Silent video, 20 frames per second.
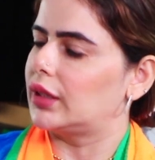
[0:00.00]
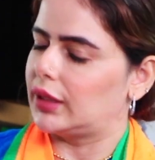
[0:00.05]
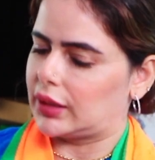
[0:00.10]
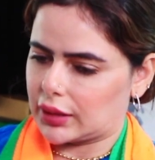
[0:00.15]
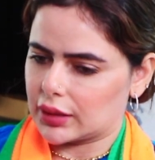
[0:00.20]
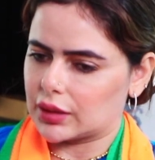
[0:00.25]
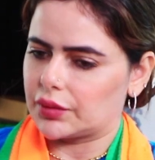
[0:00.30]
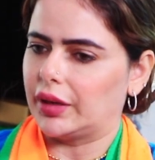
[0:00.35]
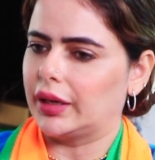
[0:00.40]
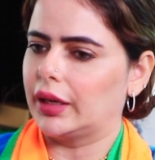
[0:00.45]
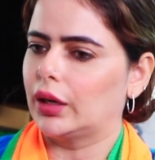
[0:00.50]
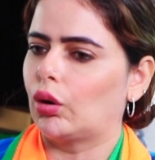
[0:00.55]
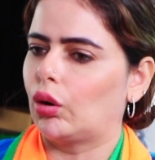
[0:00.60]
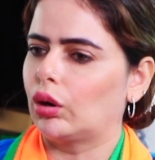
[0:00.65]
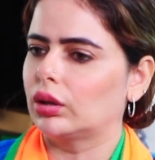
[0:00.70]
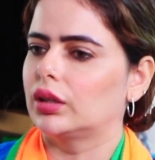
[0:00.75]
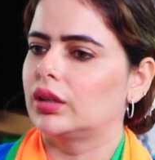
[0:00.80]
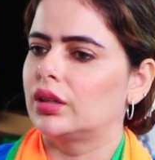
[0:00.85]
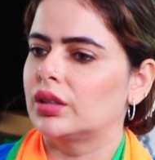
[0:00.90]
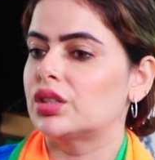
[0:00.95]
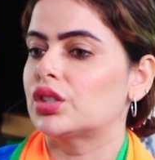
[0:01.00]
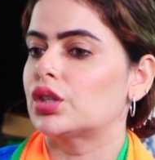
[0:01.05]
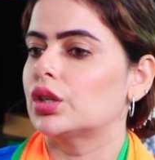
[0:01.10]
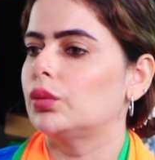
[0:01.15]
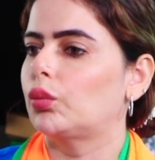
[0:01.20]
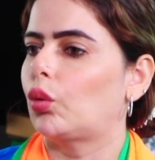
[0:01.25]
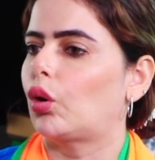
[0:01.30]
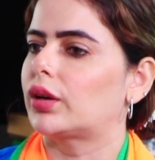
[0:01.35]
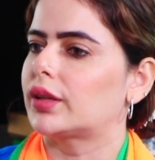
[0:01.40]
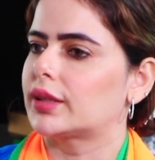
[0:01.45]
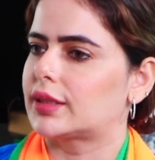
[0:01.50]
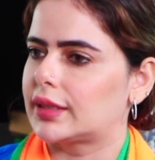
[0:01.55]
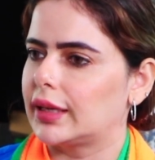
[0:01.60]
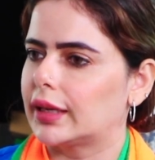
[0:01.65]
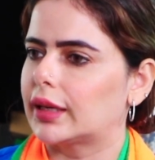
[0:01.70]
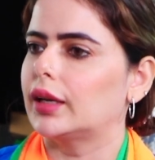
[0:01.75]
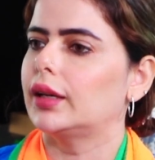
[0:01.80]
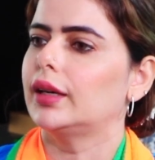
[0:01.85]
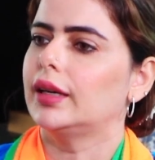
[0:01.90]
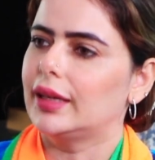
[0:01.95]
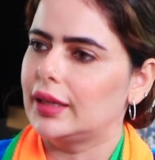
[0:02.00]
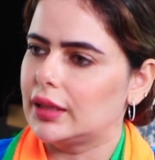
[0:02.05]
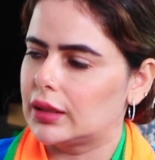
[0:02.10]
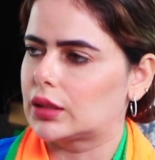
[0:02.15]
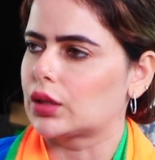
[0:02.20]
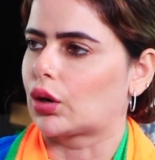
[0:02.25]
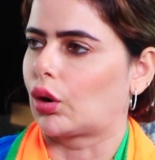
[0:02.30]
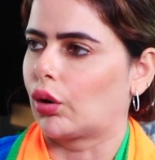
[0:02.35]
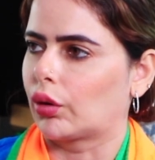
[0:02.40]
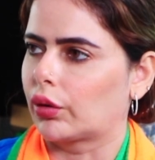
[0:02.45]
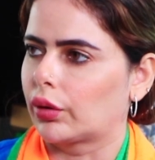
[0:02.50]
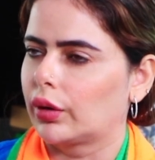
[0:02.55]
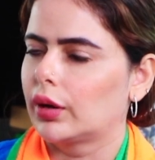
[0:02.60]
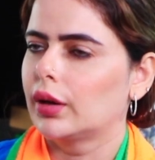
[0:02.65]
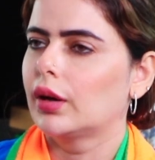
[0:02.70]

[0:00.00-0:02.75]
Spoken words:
It is very wrong. The decision what is taken is wrong,